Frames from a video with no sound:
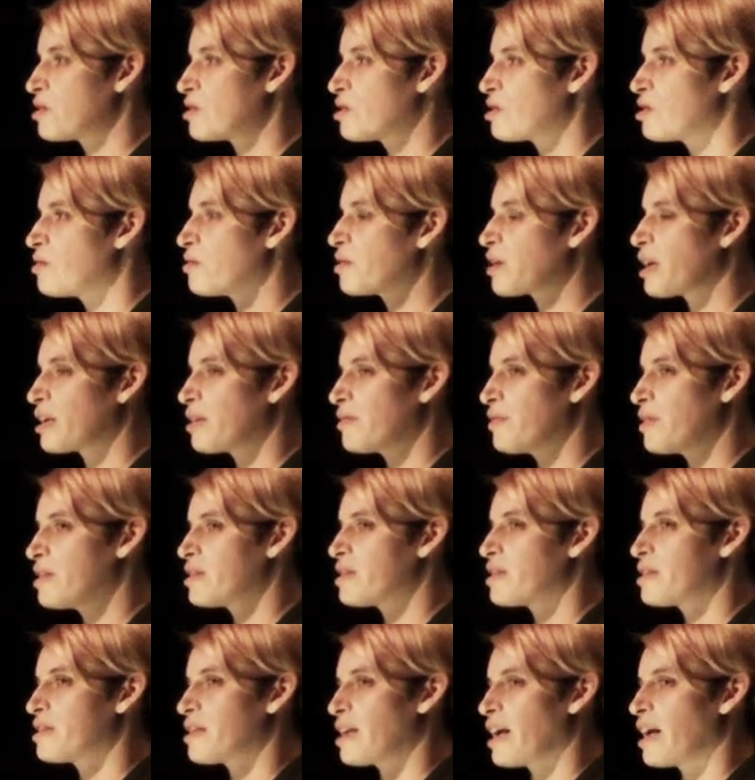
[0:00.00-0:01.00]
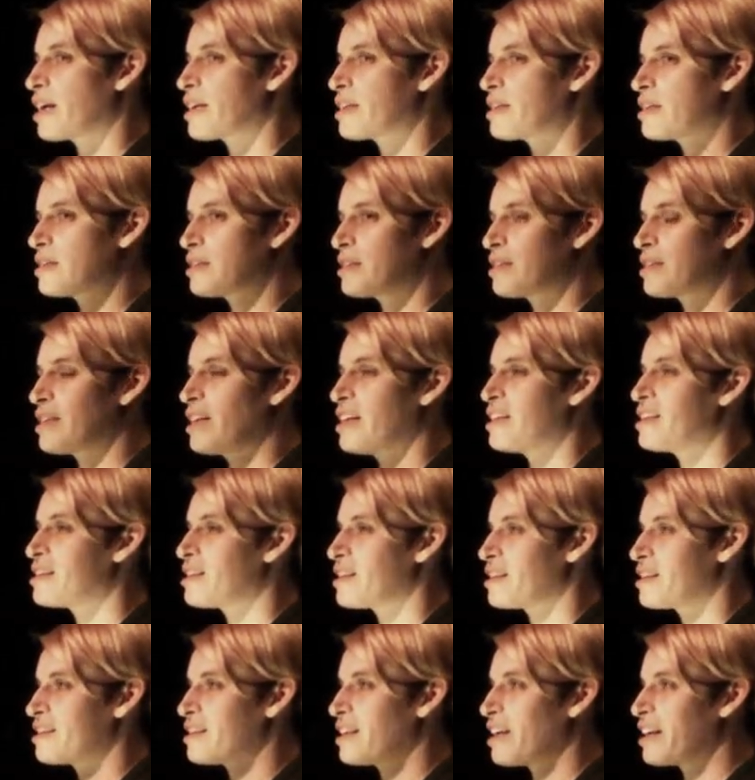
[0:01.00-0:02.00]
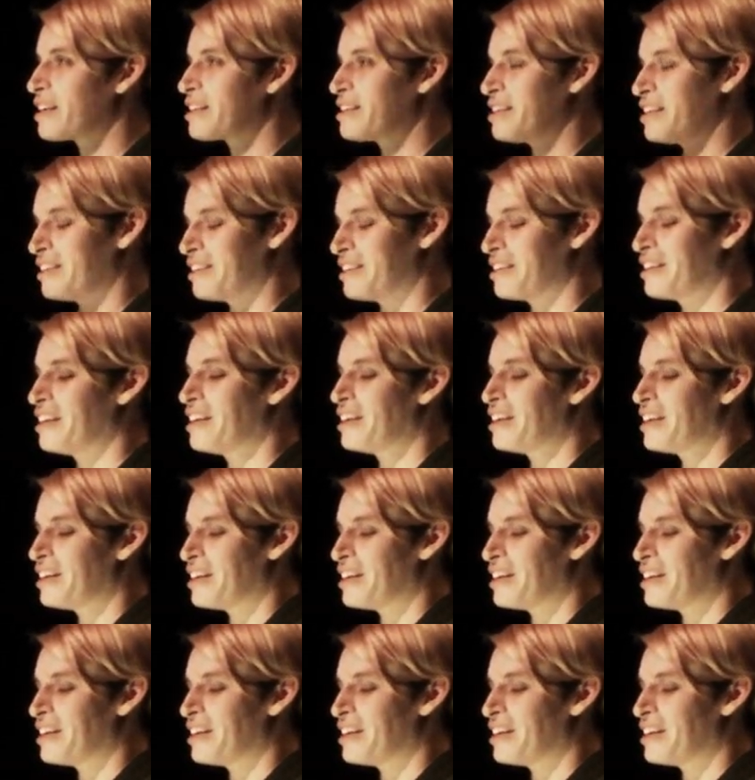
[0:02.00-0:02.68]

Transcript: the two kind of intersect, intersecting.